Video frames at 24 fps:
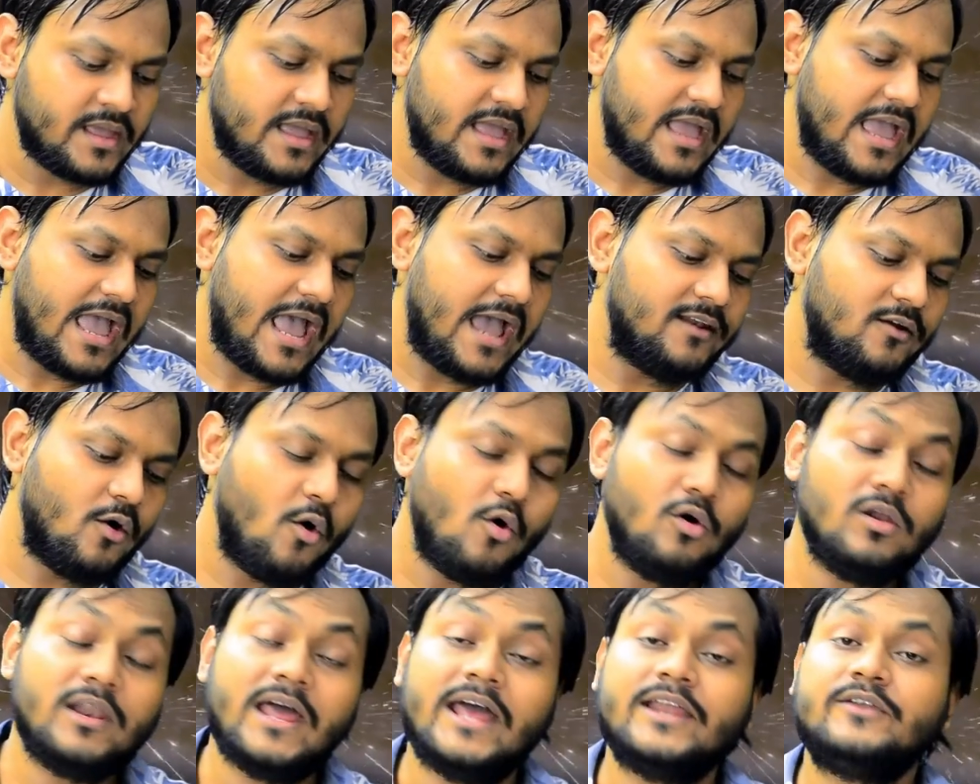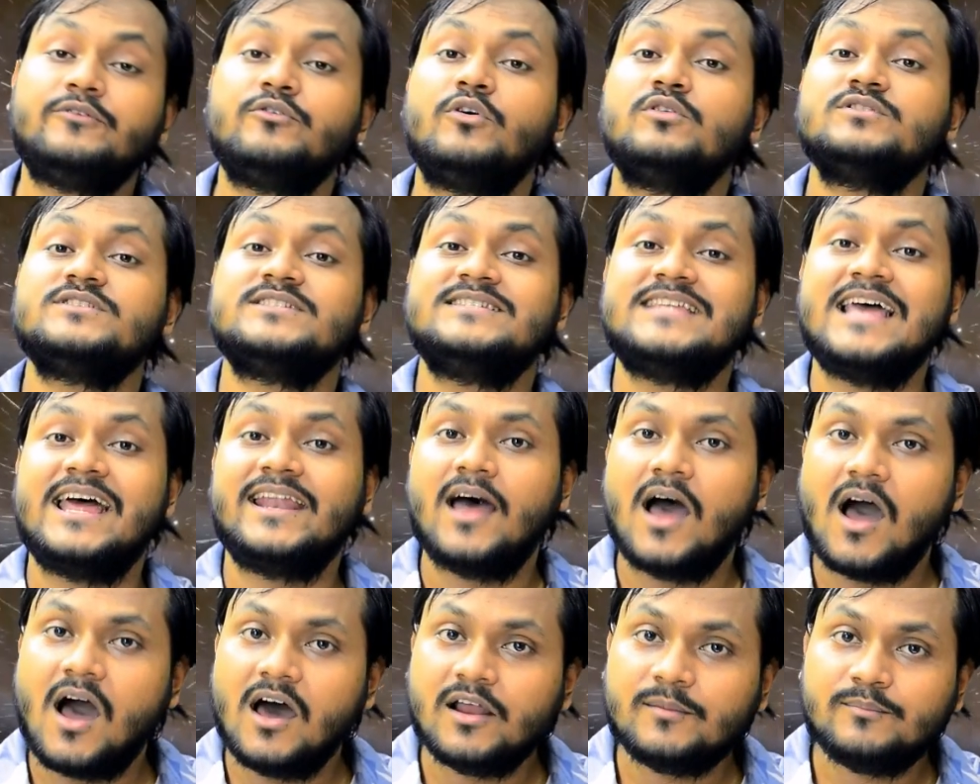and all hadrons
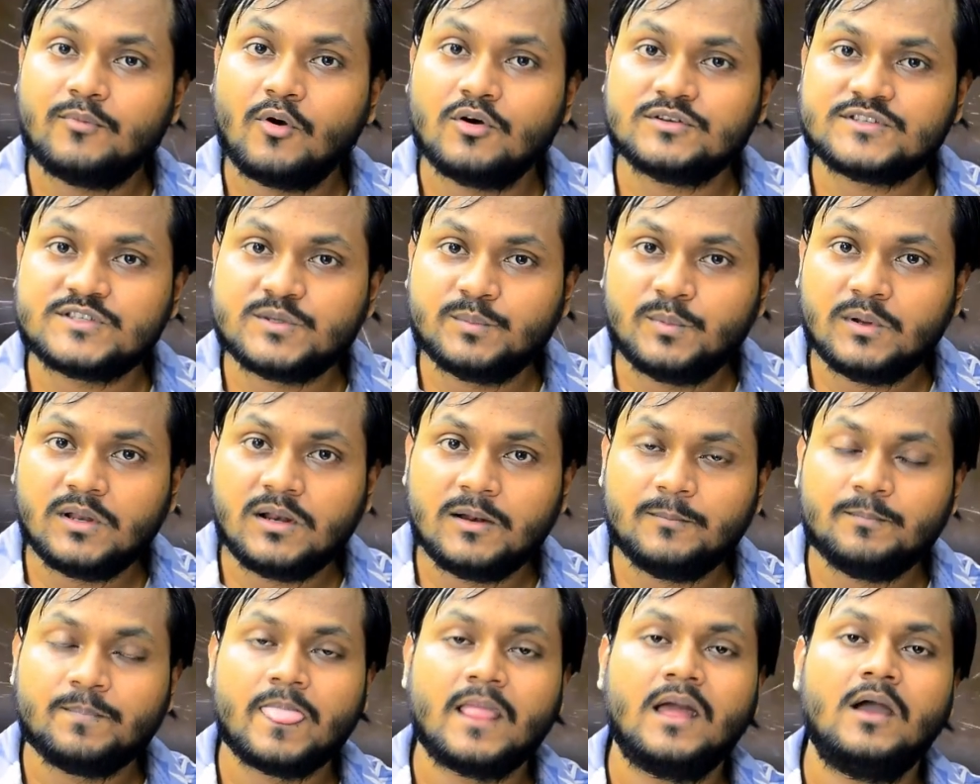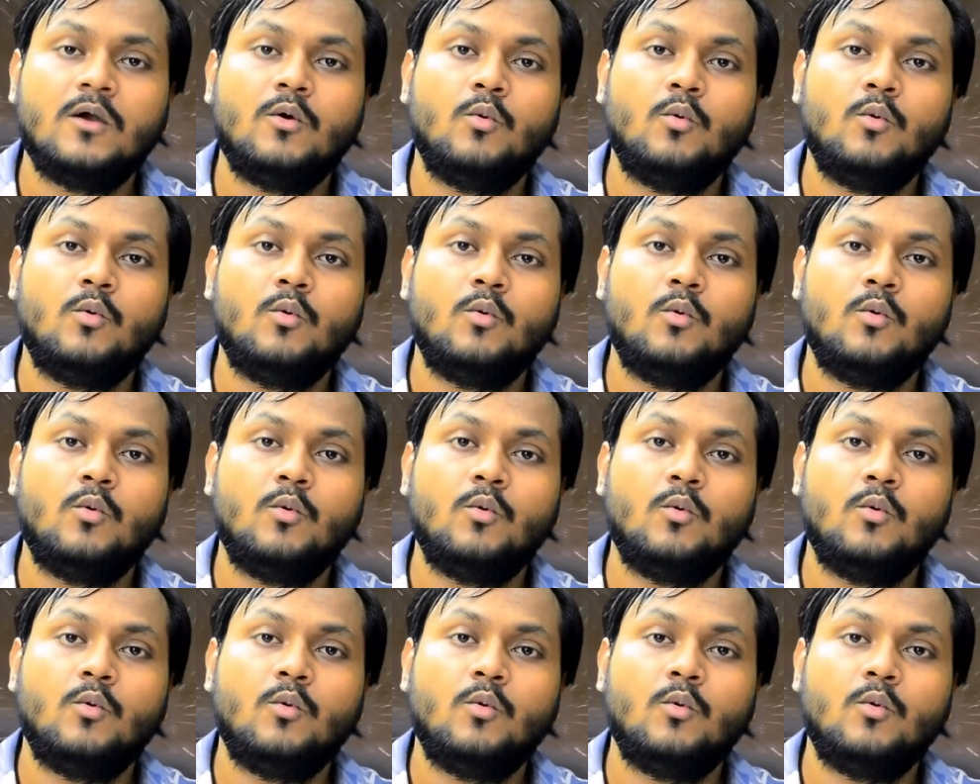that are possible